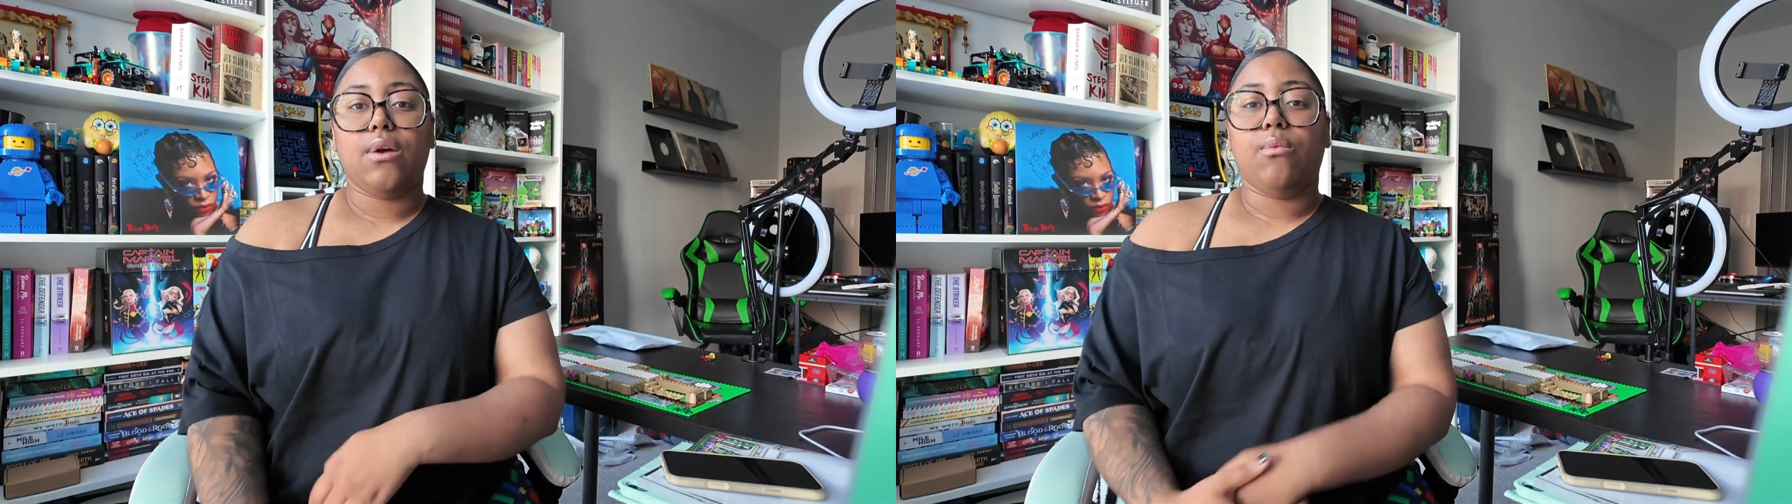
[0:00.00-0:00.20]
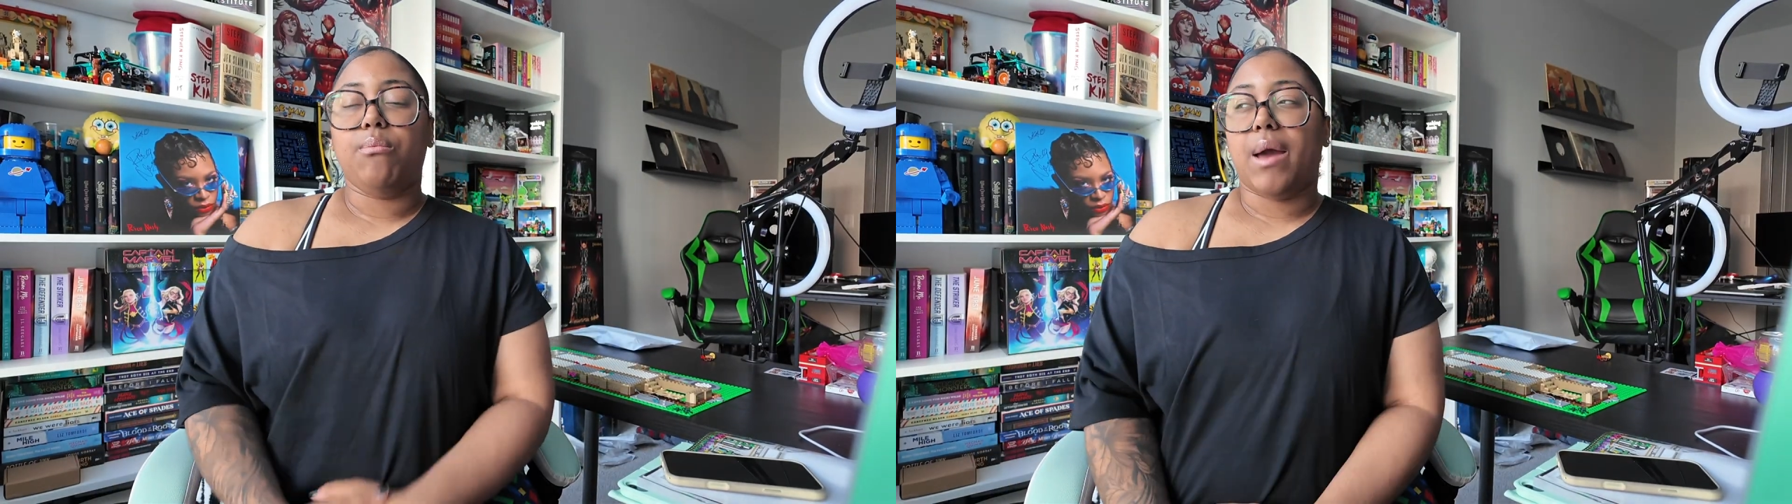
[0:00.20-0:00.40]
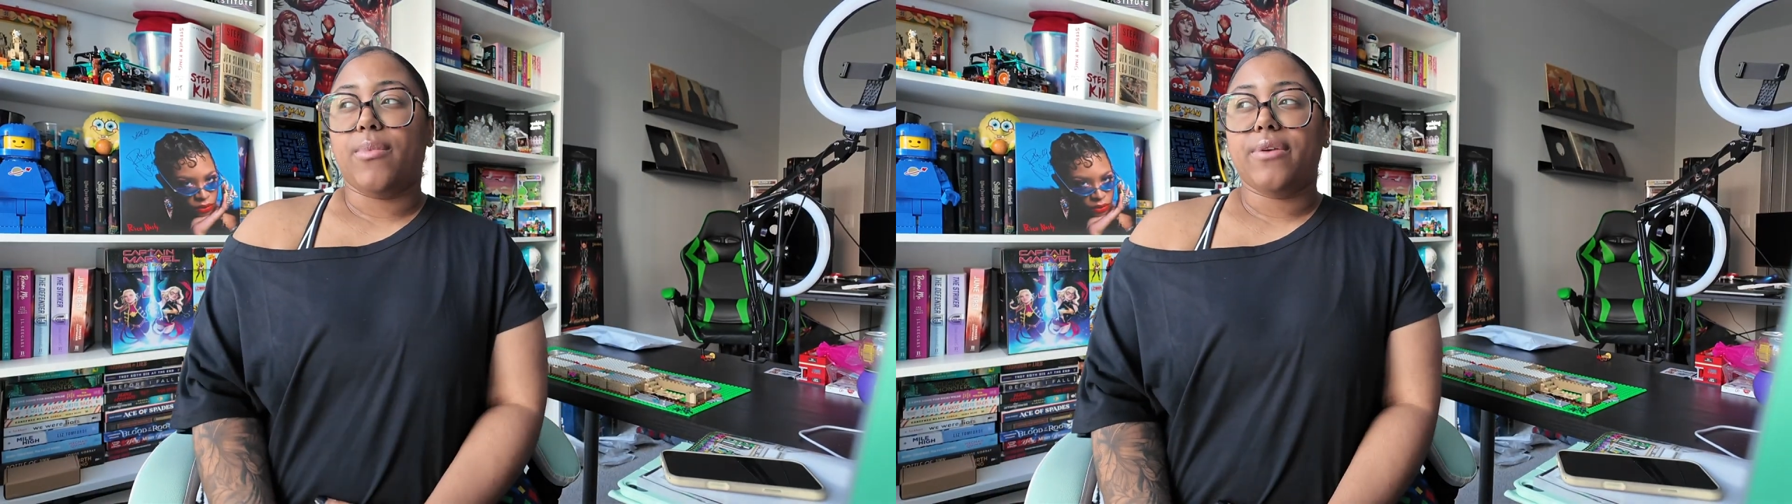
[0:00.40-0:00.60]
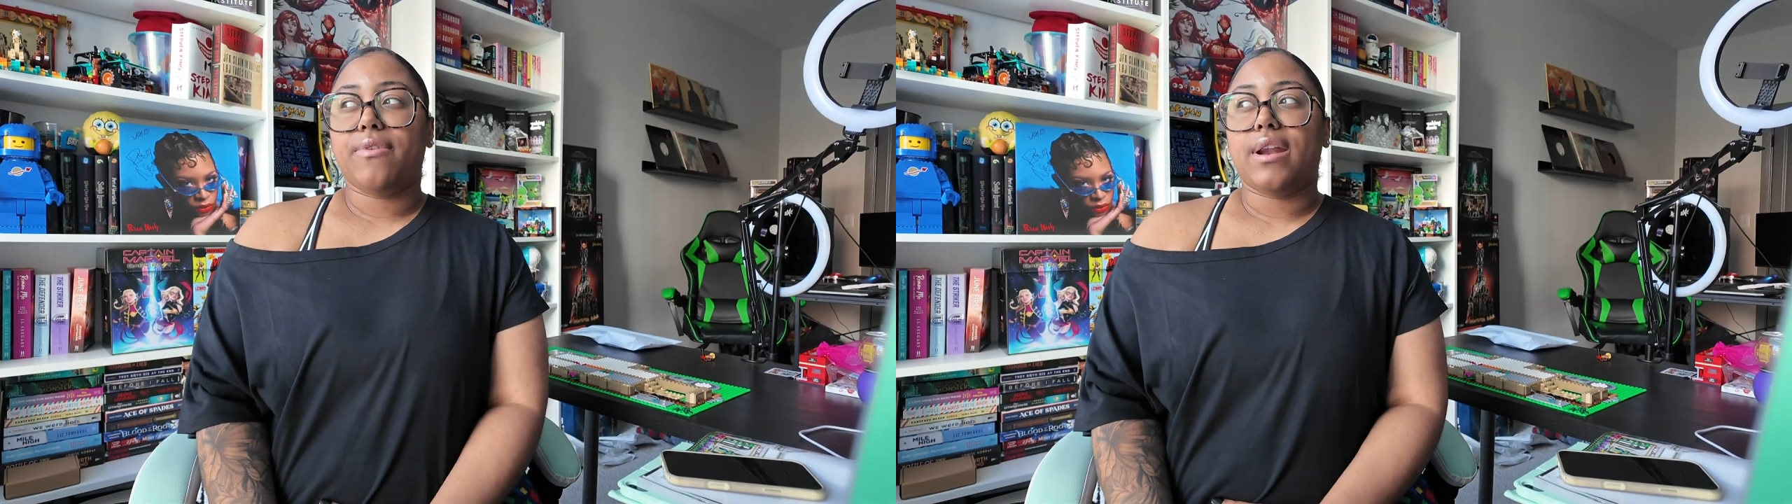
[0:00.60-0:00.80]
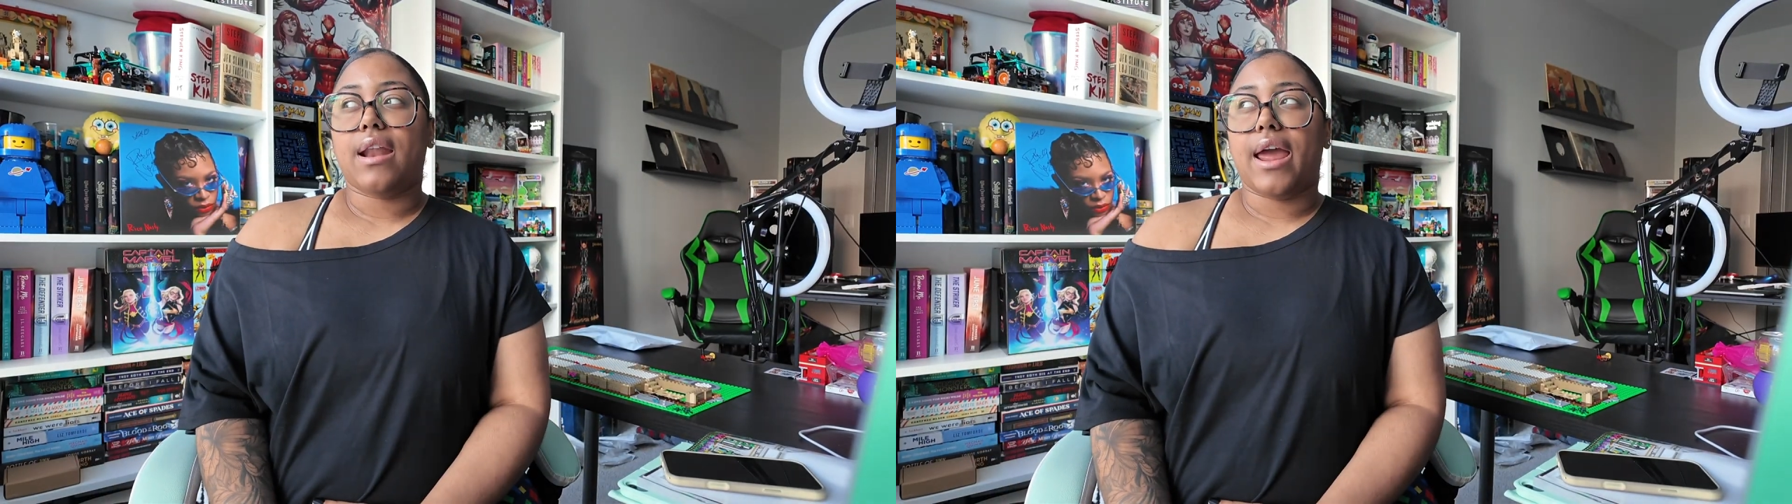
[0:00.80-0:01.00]
My
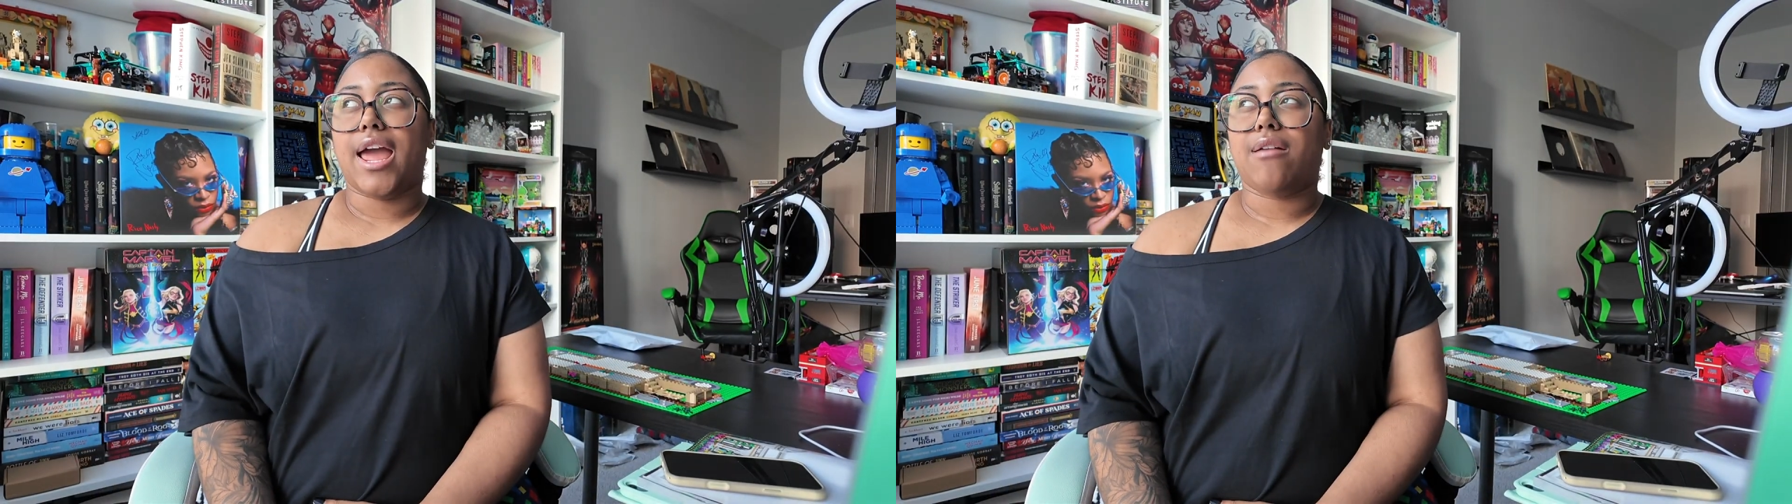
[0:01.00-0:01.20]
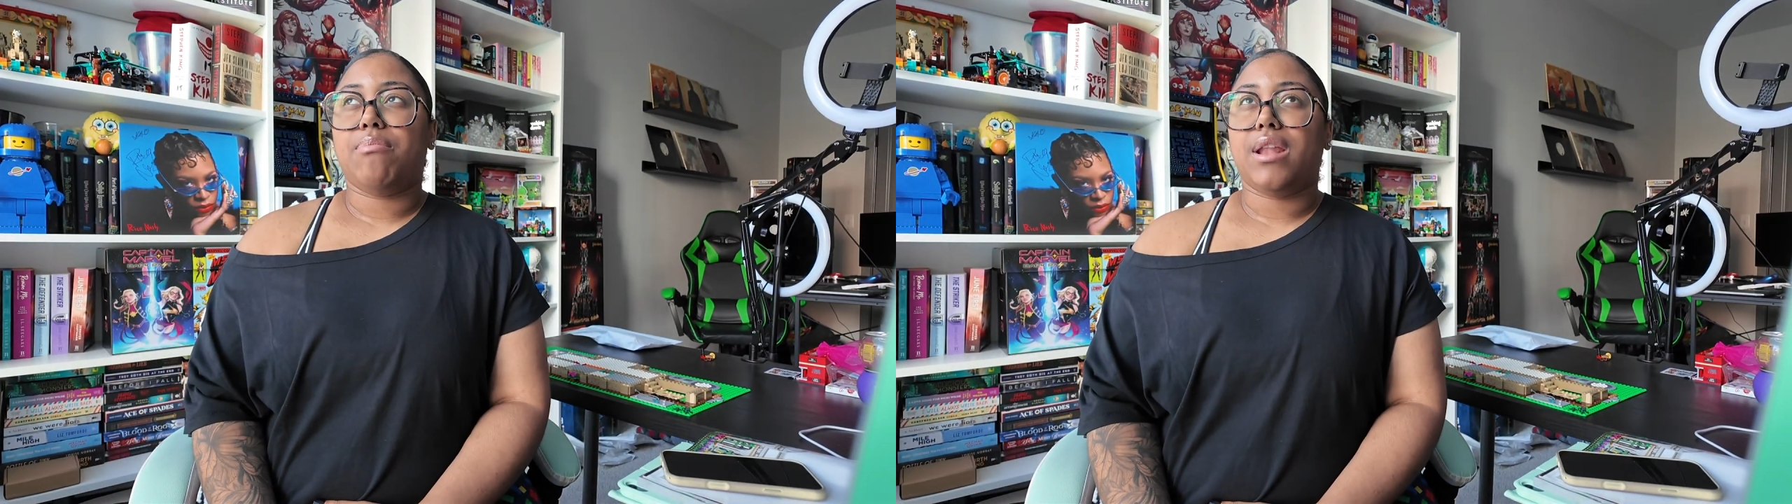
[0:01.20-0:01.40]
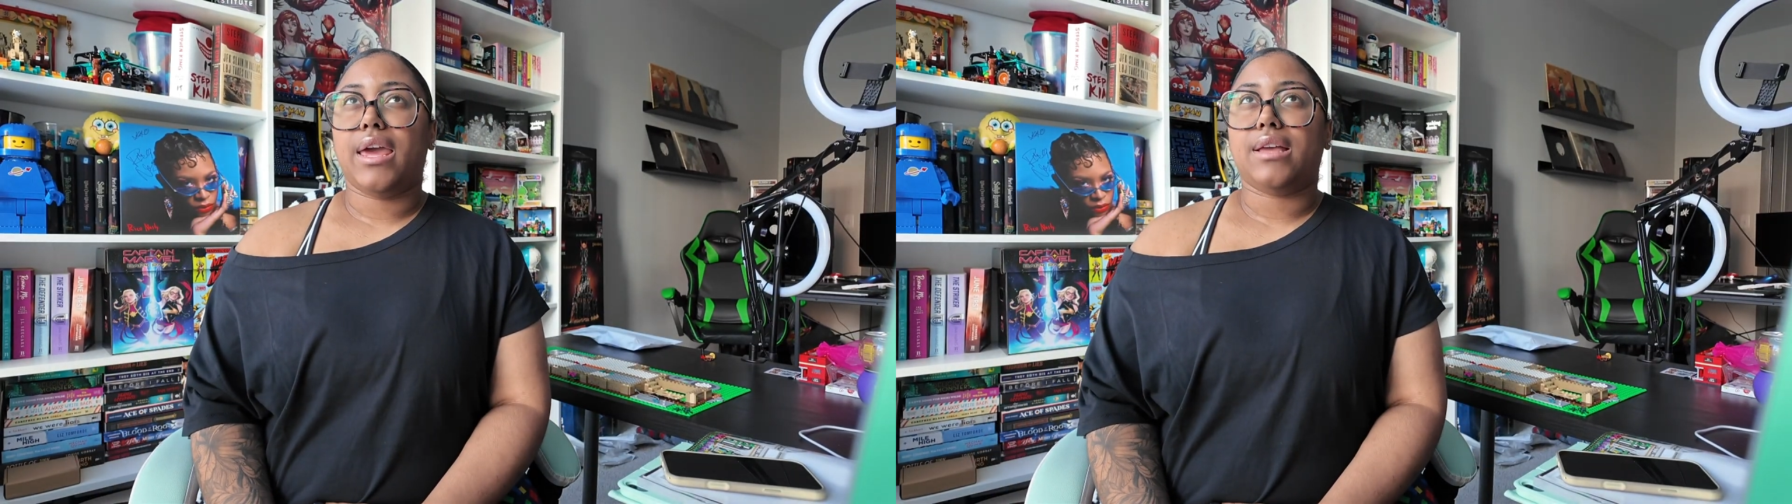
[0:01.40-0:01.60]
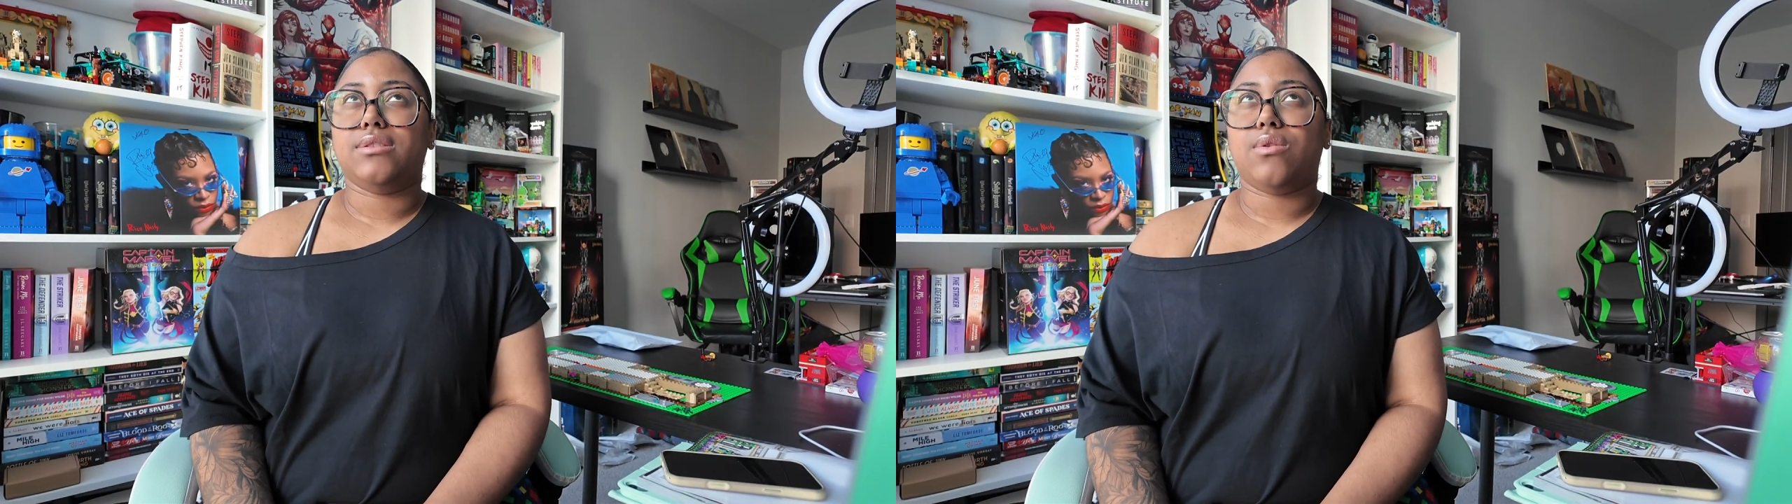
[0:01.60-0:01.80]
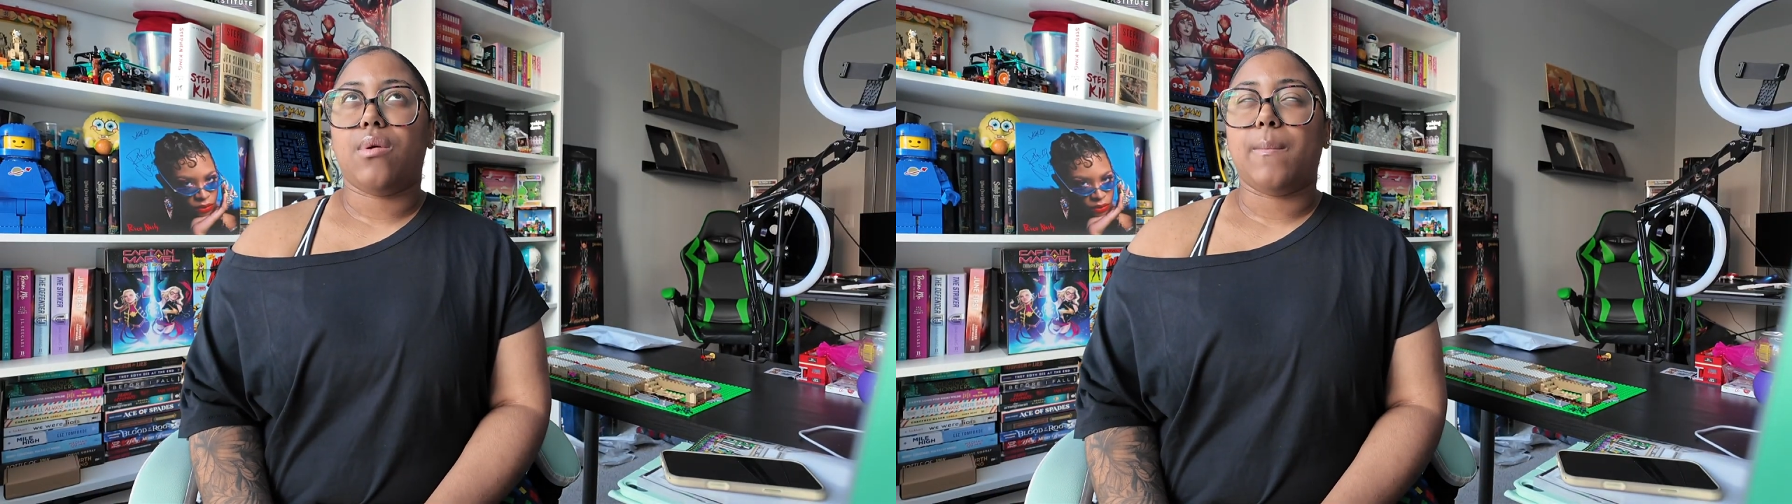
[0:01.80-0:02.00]
boyfriend and I have
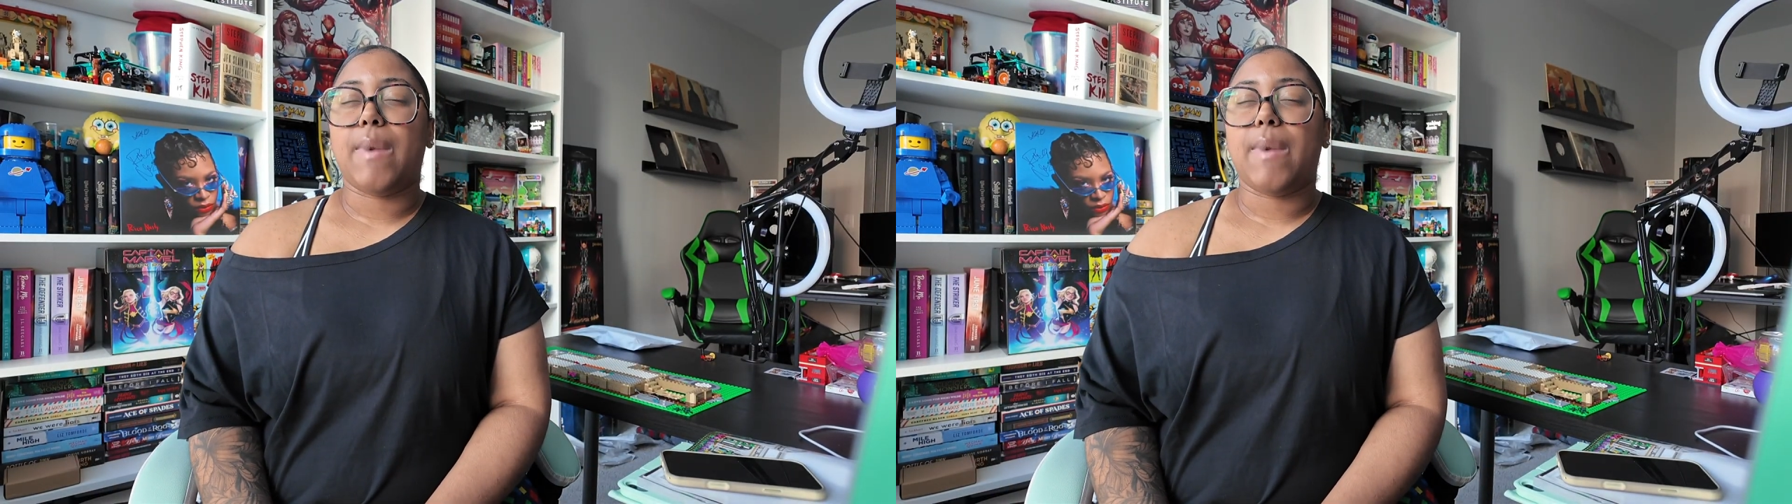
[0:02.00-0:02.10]
plans on